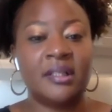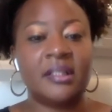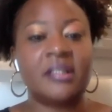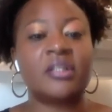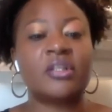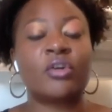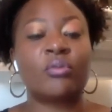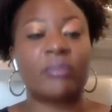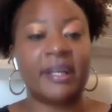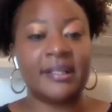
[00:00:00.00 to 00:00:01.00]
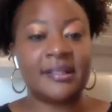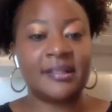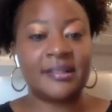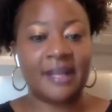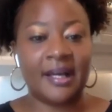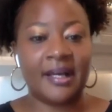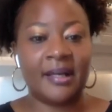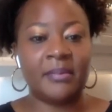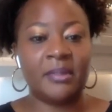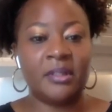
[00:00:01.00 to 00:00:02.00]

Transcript: this is a great time